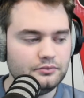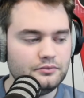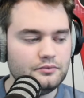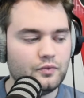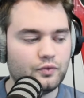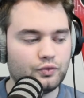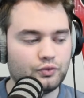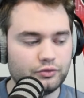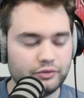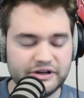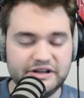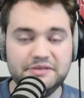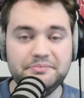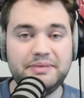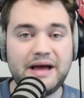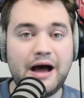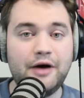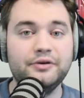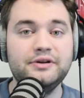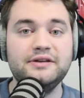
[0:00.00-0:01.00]

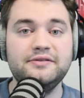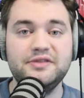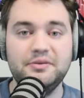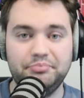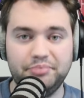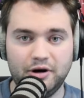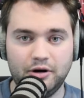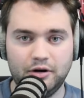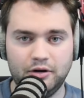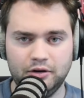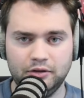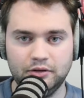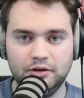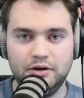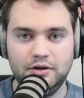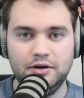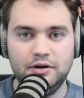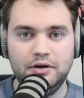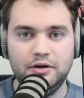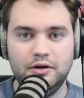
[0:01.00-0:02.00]
Rebounding the ball
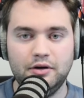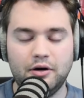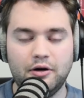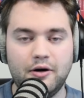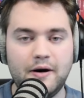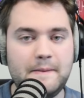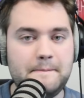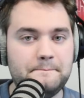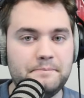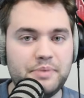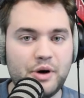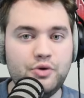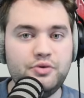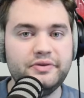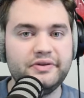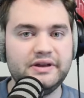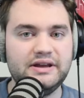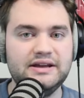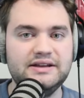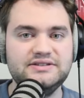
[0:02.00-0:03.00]
on both
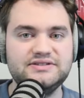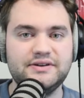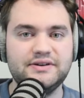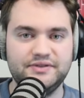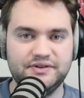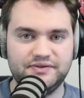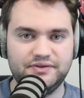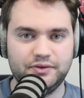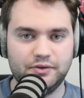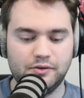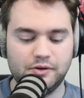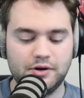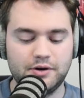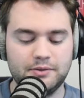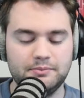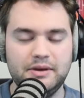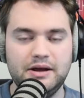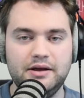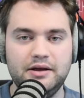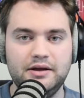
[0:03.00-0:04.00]
ends of the floor
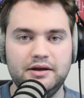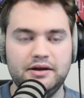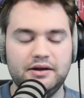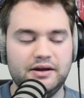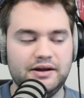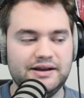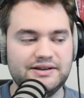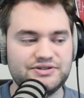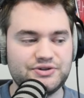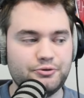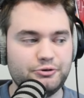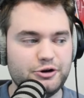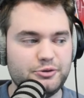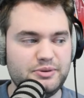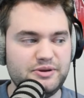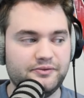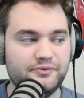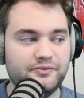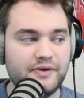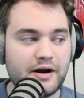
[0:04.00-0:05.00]
is going to be
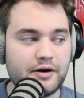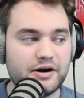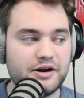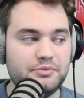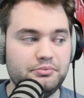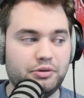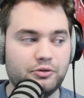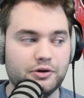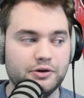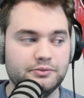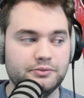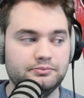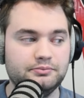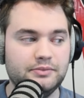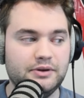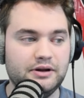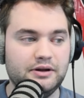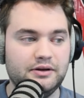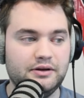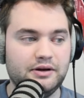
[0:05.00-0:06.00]
very important
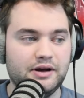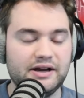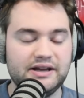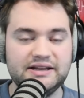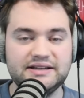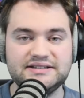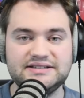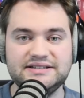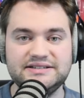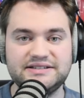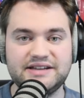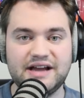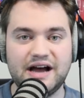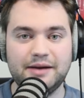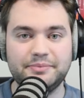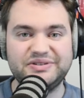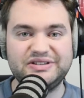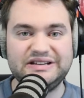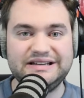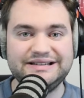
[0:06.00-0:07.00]
against these top
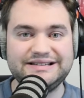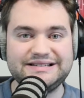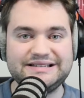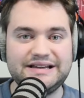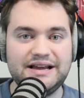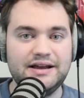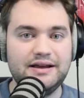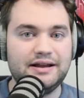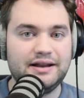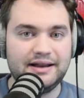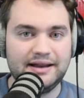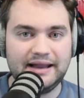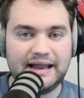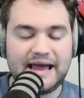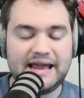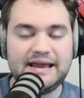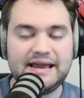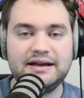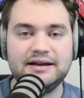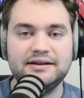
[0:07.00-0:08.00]
seeds
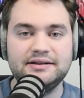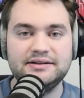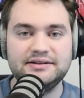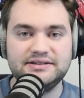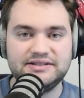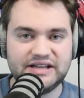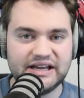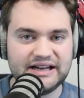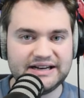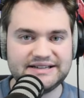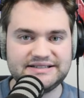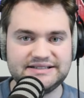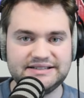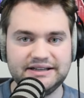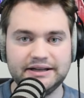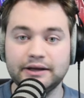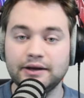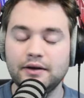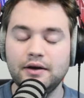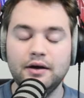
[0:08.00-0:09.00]
like
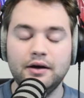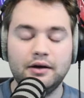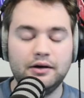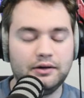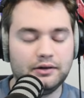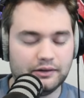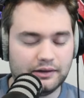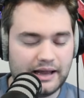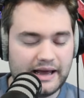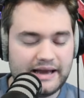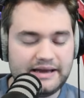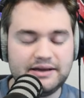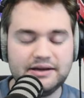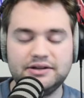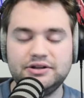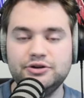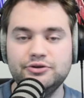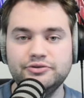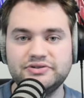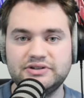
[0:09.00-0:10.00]
Tennessee, like a
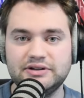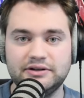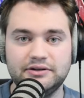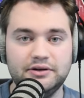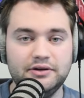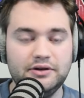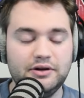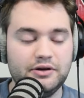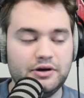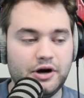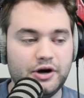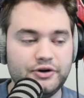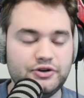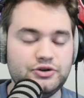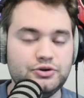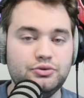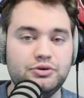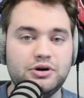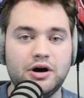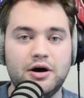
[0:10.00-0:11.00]
Houston, a
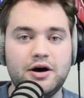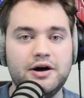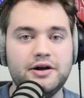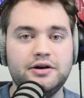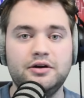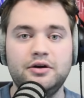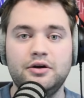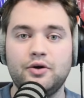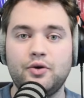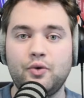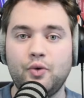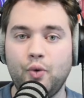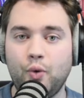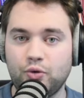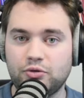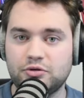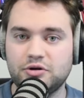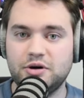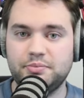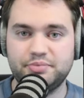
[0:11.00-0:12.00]
UConn,
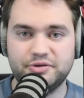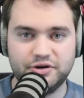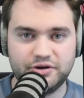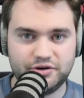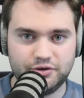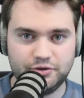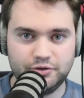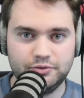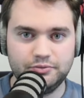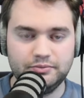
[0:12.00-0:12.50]
or a Purdue.